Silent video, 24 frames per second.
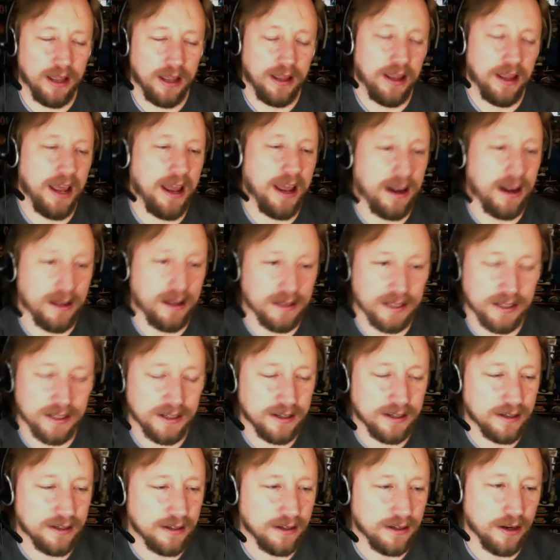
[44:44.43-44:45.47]
And
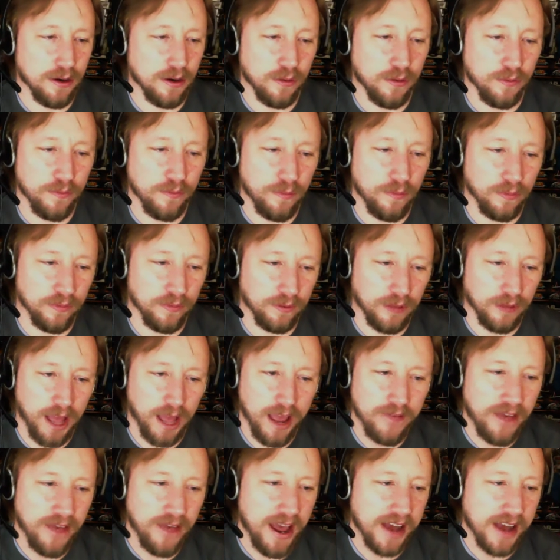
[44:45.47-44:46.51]
it's
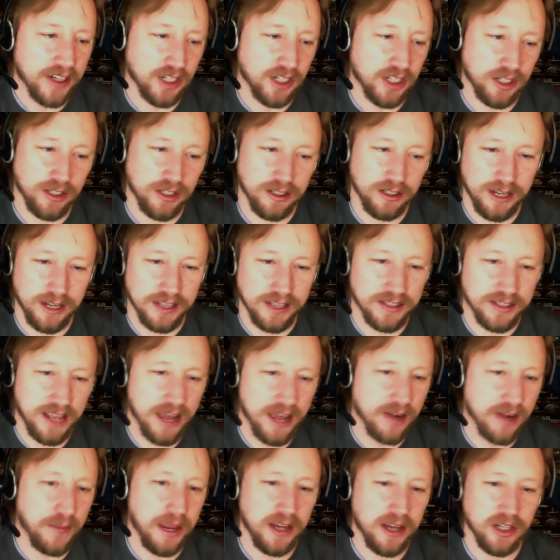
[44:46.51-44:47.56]
live action, it's
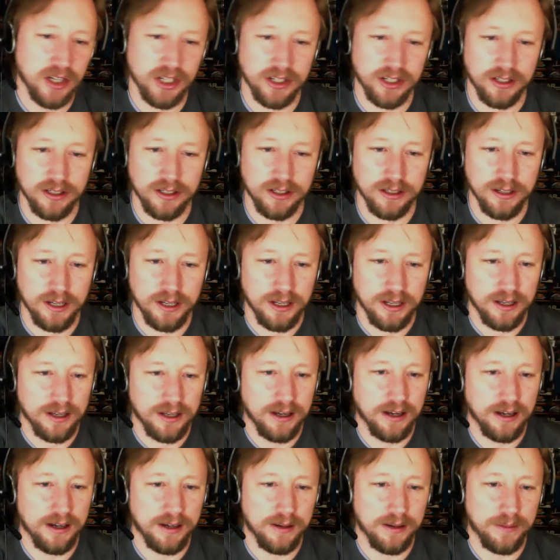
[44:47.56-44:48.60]
animation,
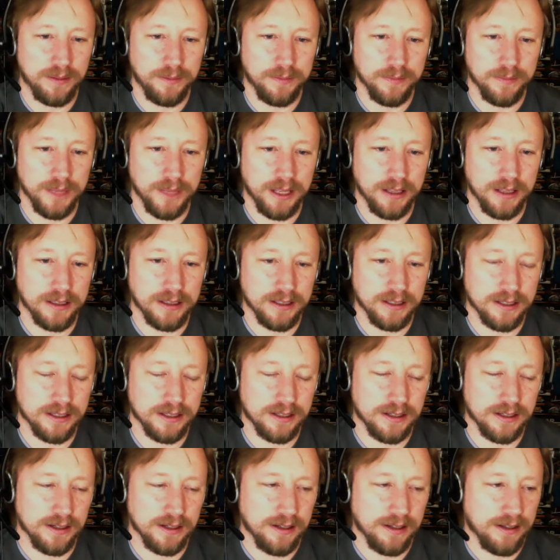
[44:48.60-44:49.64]

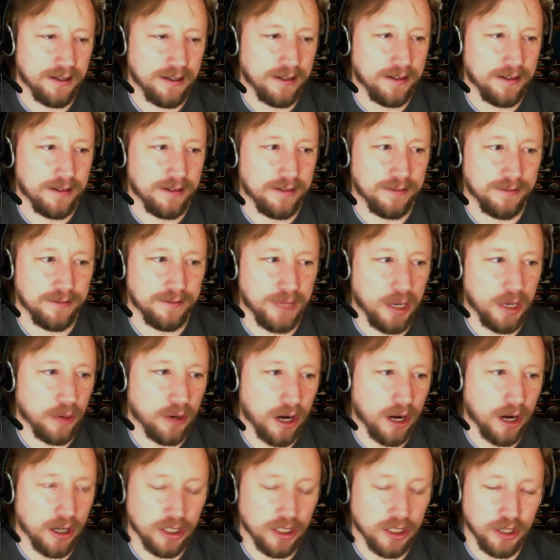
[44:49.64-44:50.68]
it's
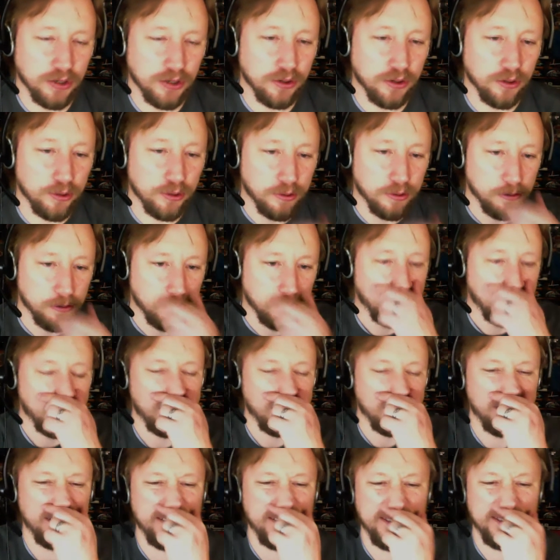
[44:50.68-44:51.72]
cartoon,
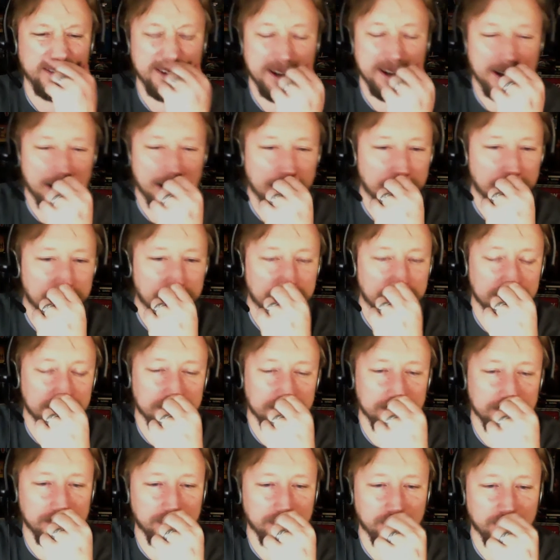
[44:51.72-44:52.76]

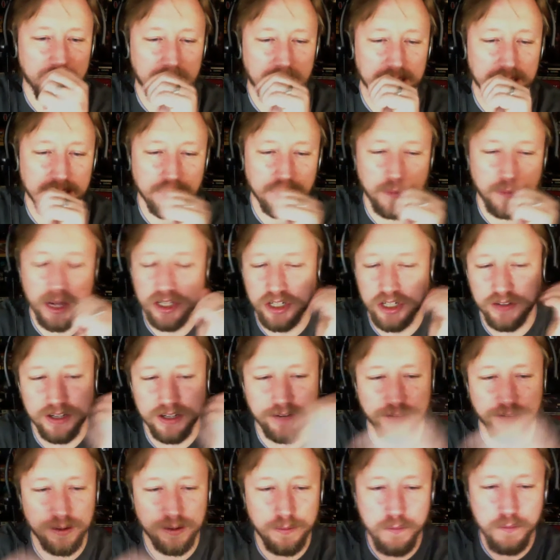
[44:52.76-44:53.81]
It's a bunch of
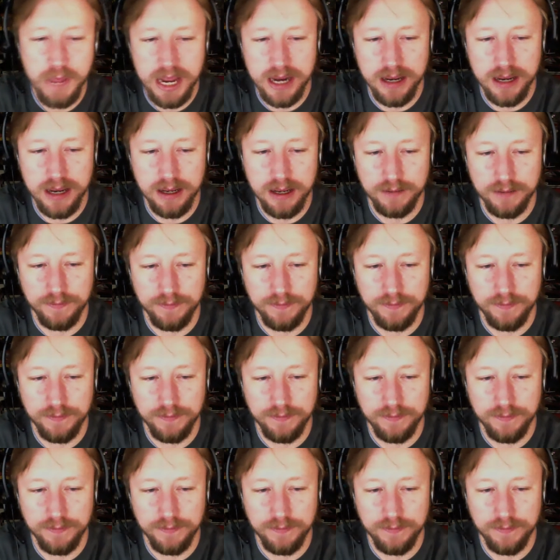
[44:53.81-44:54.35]
different media